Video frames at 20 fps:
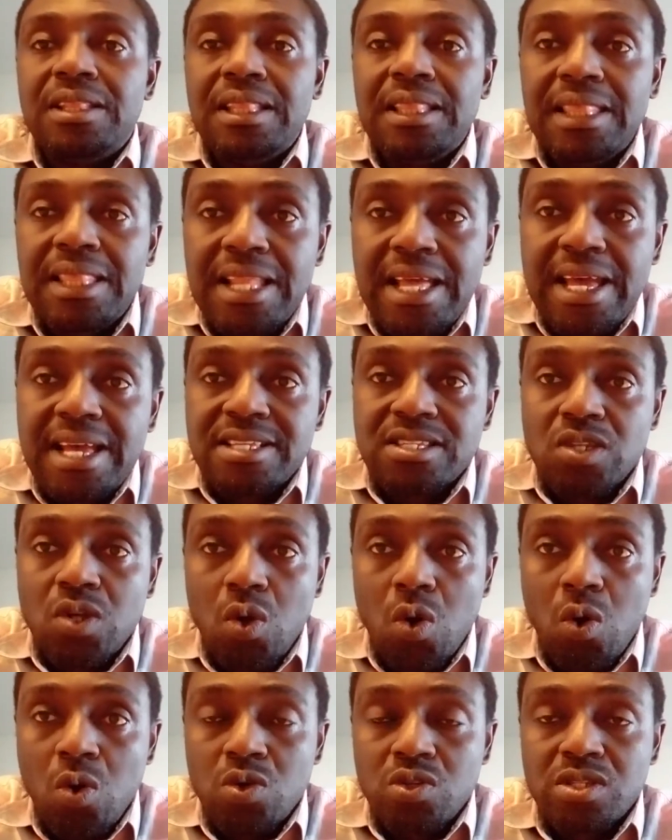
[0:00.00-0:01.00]
less
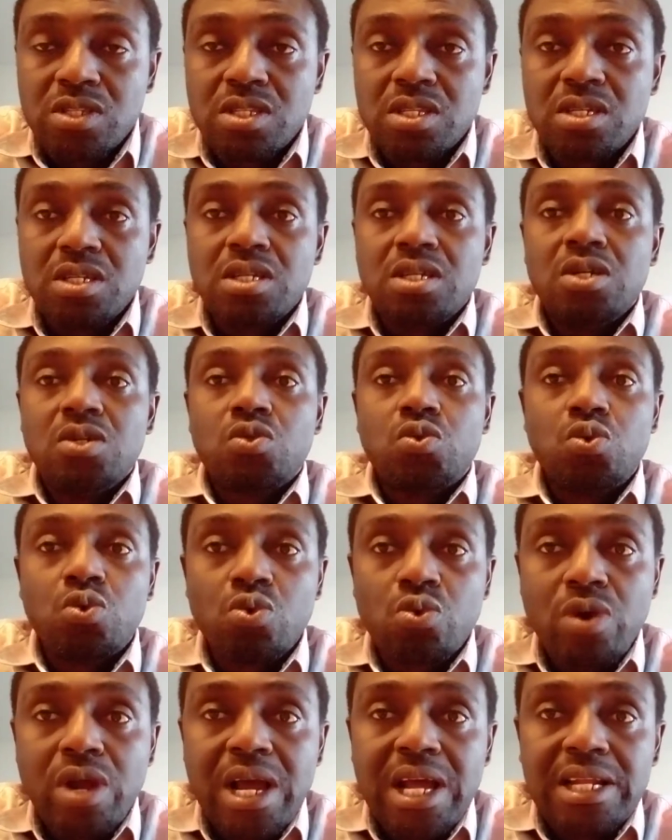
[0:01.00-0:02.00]
cost to
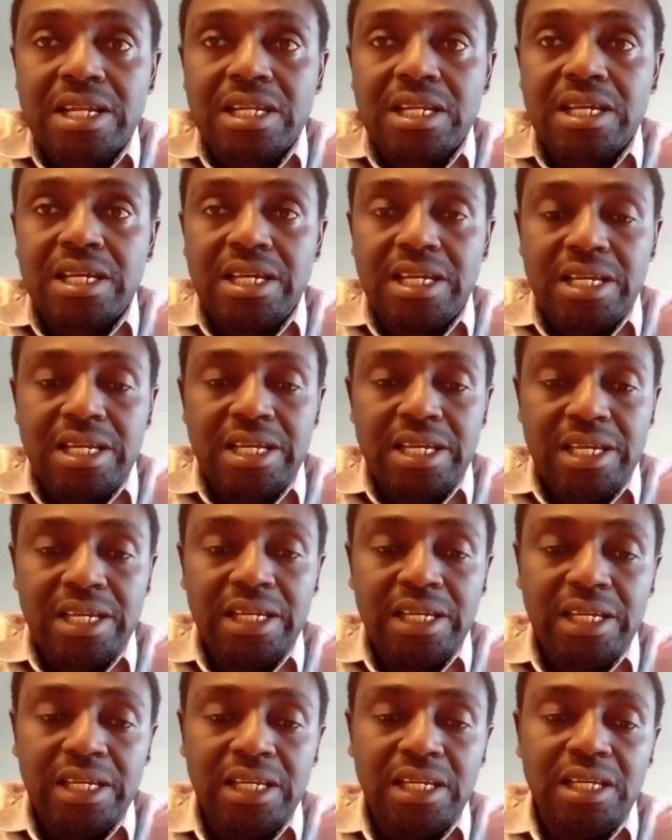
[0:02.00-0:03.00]
run
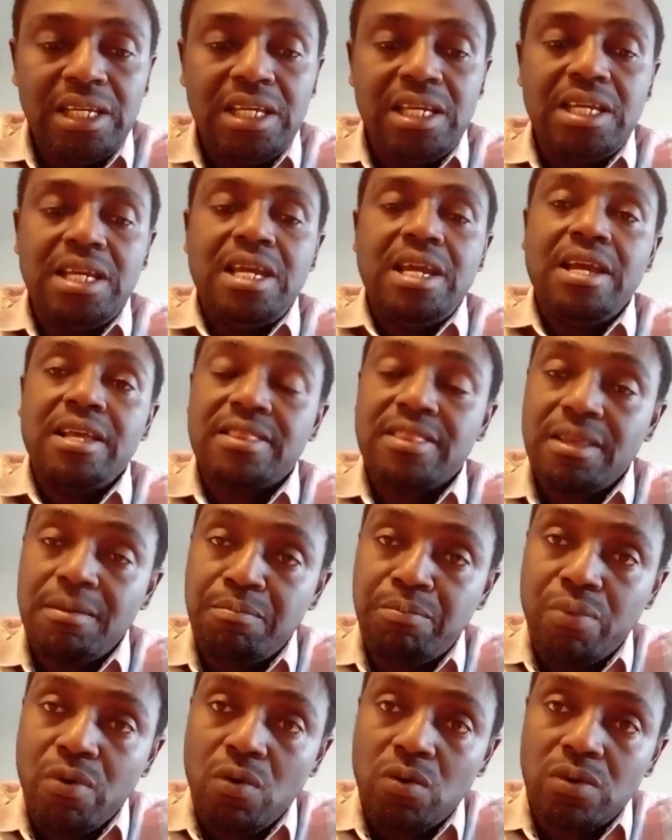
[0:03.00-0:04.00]

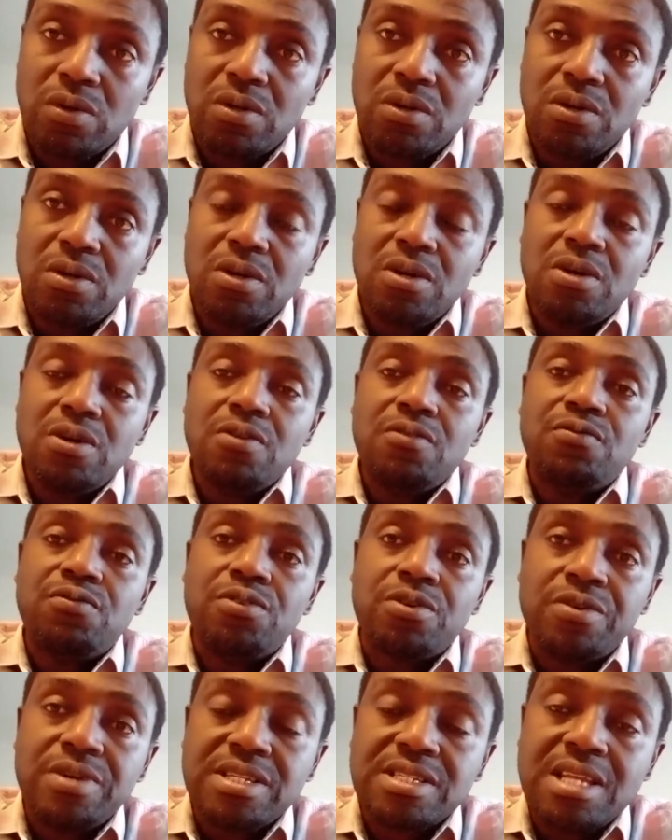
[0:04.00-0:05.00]
earthen pond.
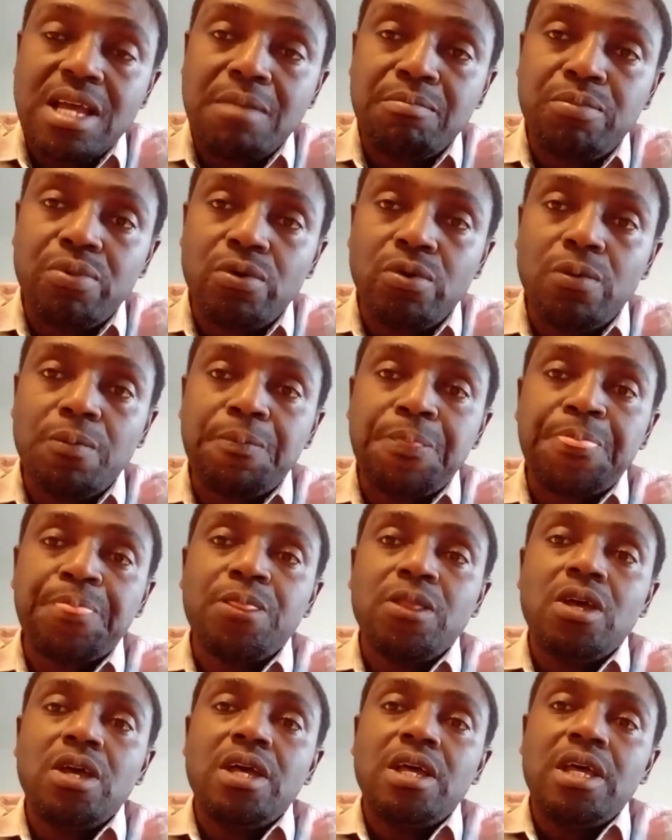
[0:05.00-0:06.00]
For example,
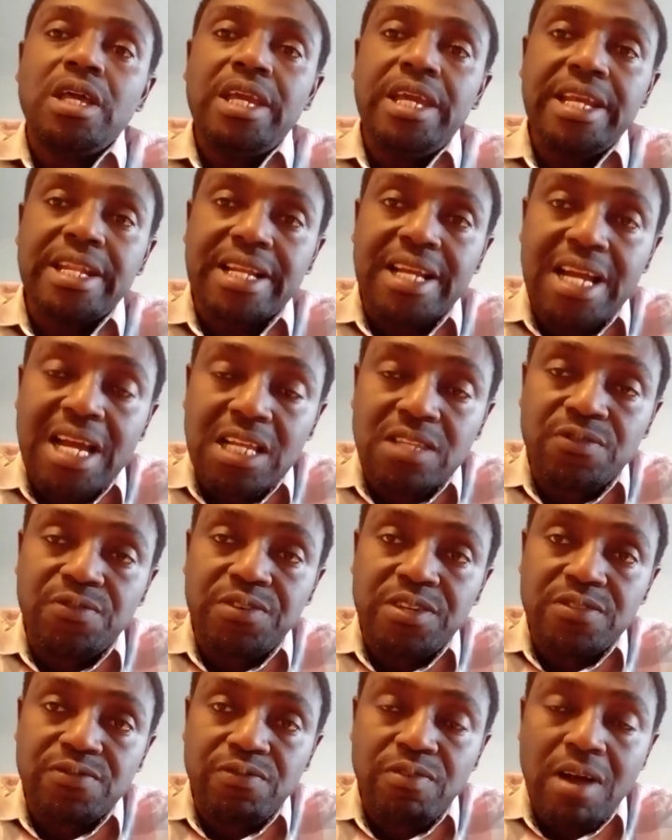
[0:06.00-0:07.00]
in
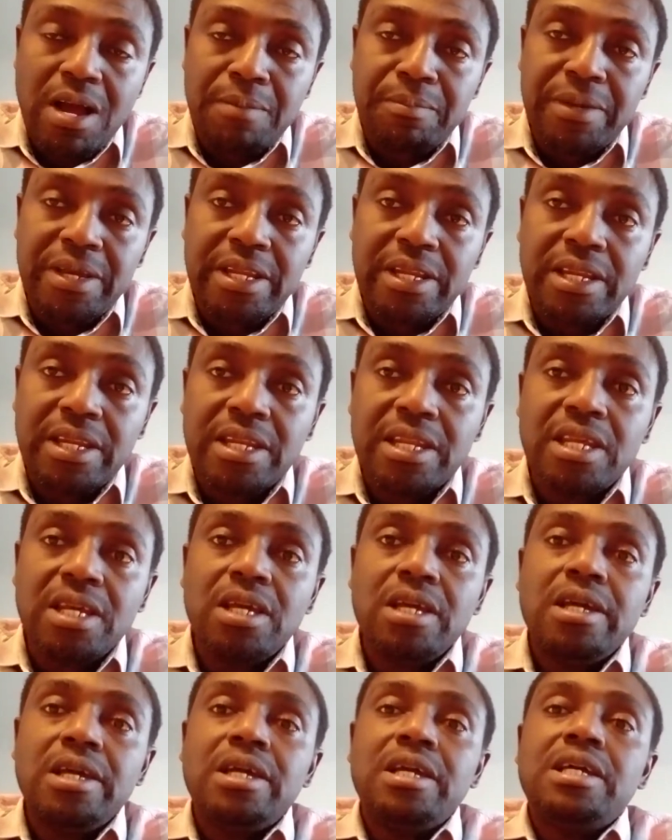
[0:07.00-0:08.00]
catfish farming,
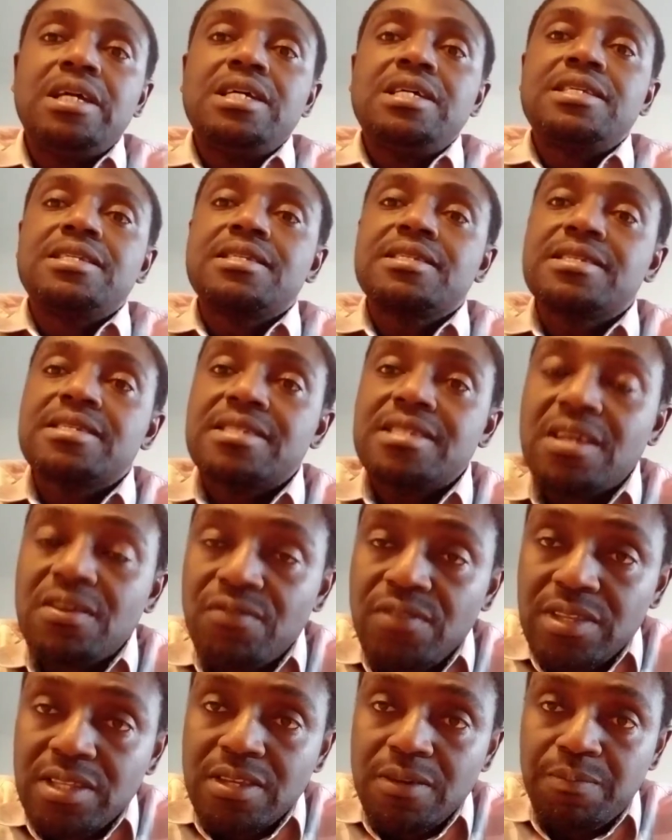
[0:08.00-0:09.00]

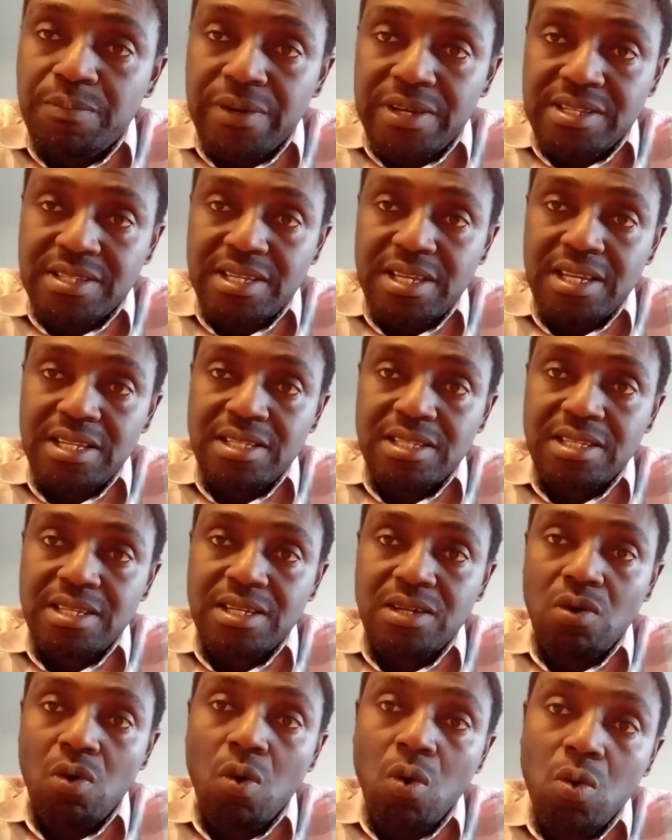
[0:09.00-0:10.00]
70%
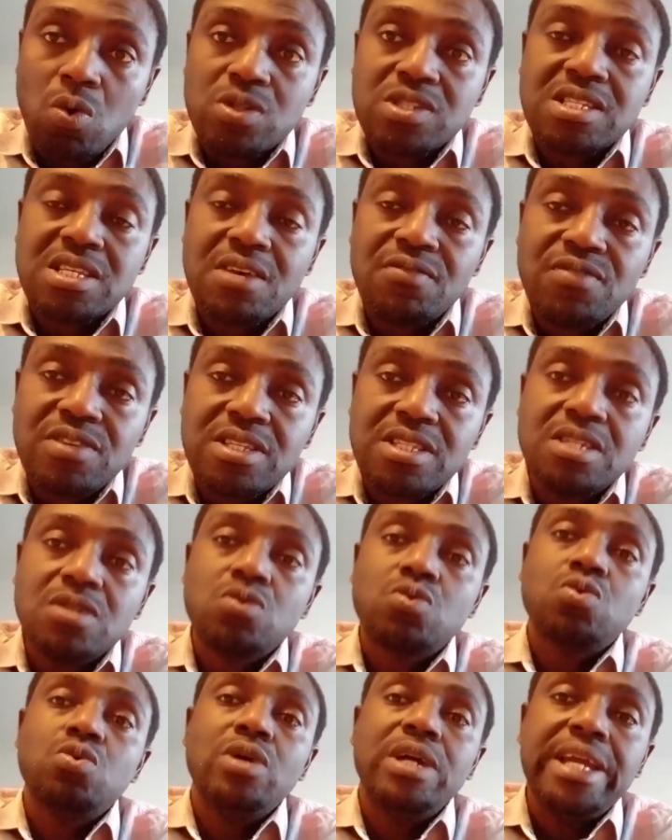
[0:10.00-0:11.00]
or 70
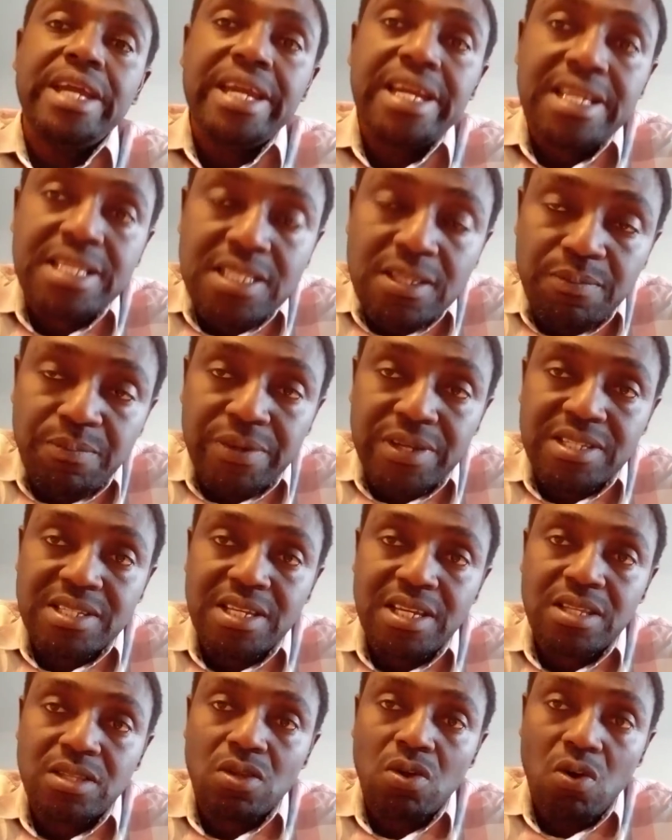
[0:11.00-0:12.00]
to
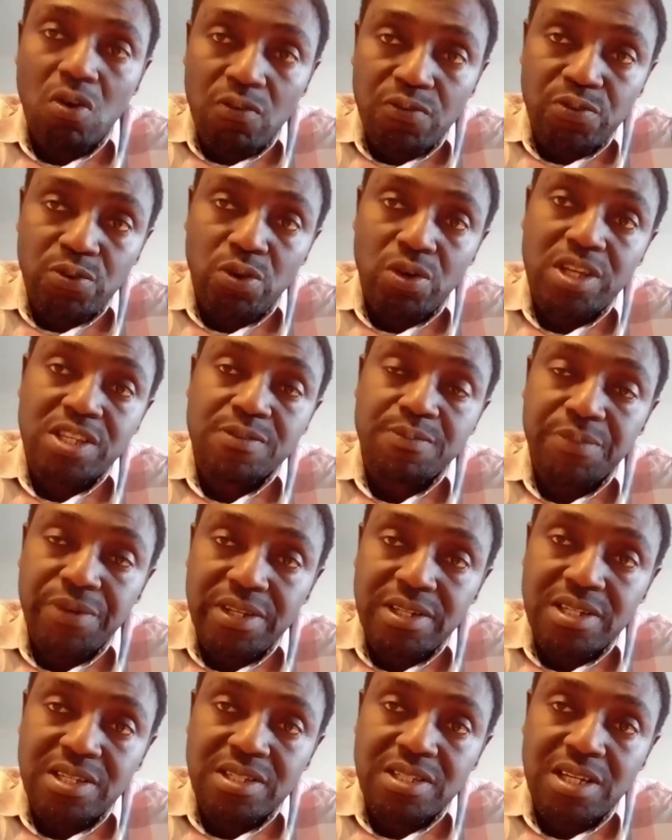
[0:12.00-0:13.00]
80% of your
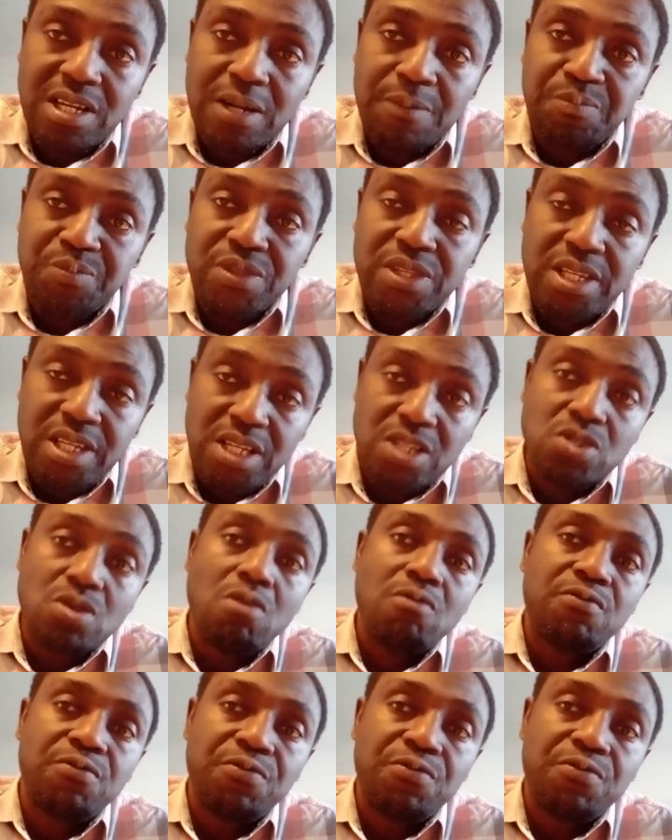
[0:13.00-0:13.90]
expenditure is on